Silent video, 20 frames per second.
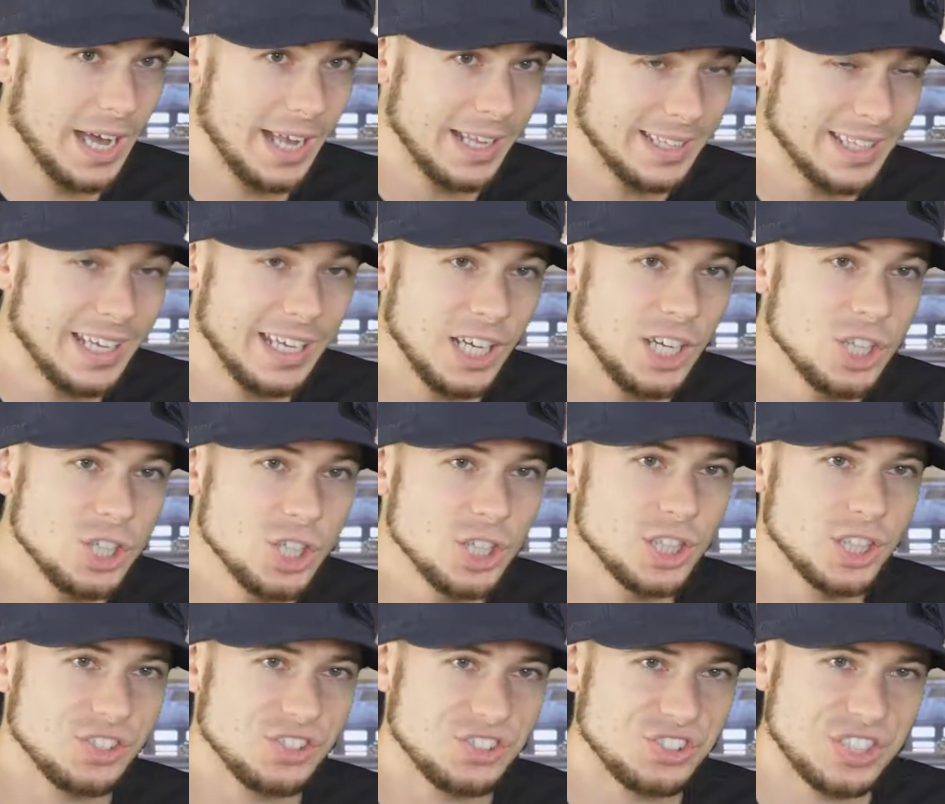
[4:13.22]
and the
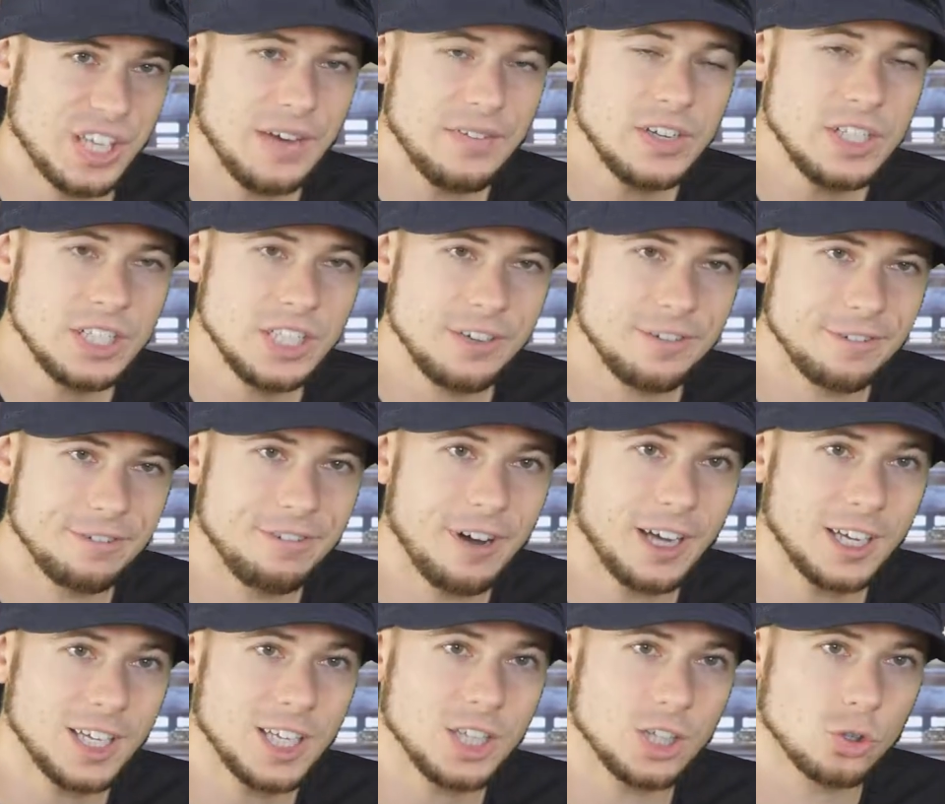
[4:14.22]
engine is 70
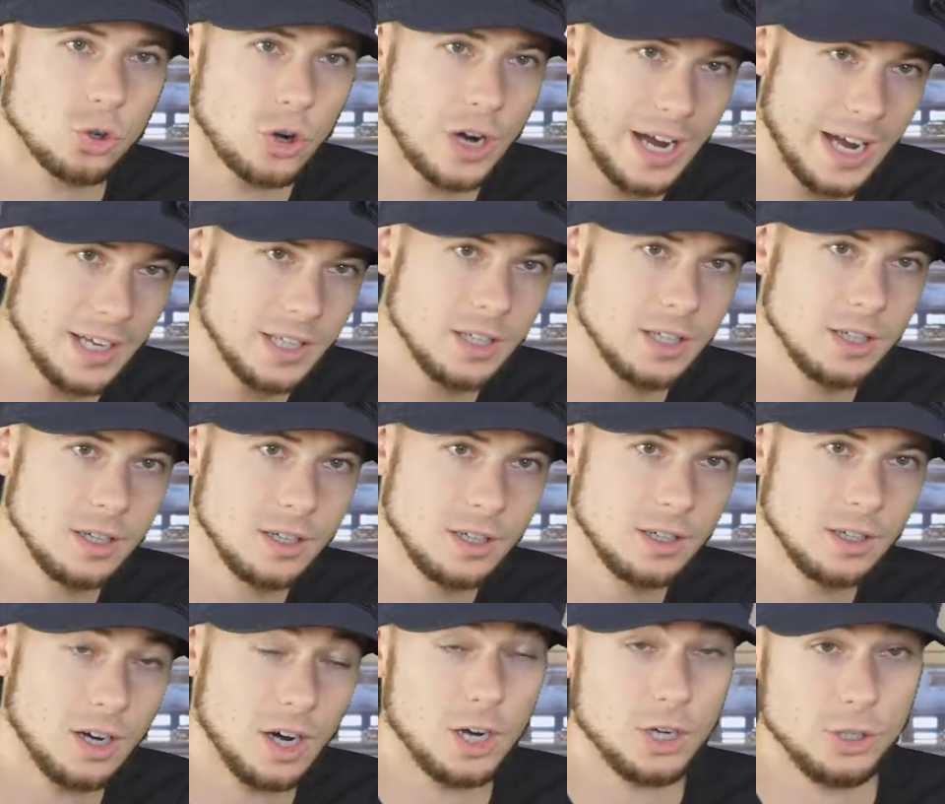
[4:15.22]
fucking grand?
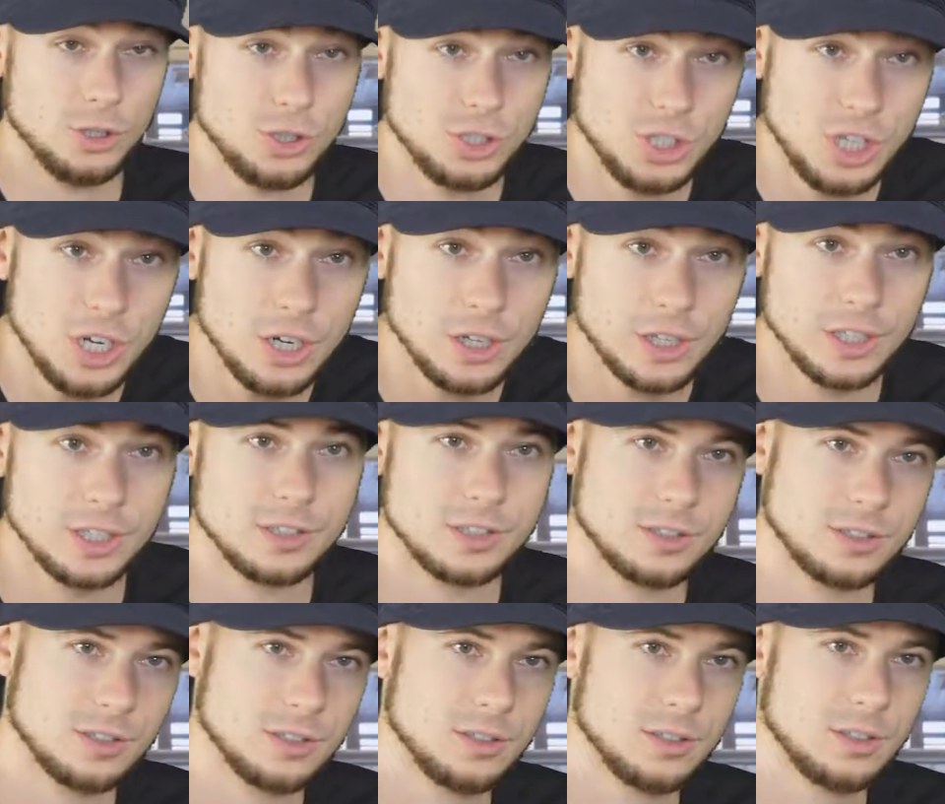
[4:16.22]
Are you
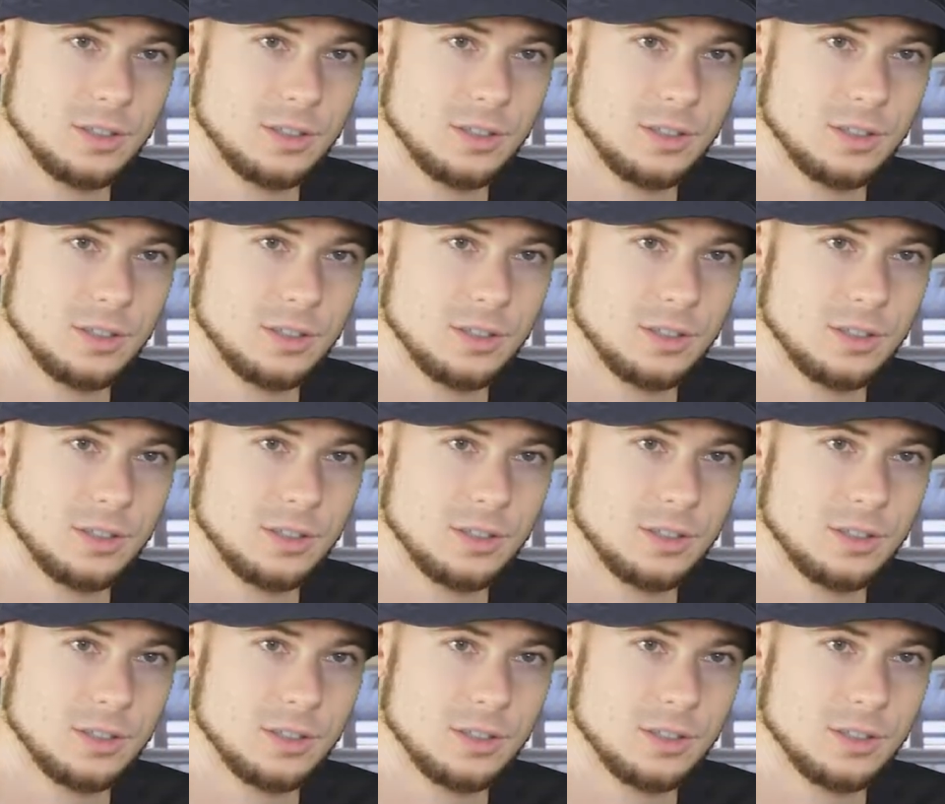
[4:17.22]
serious?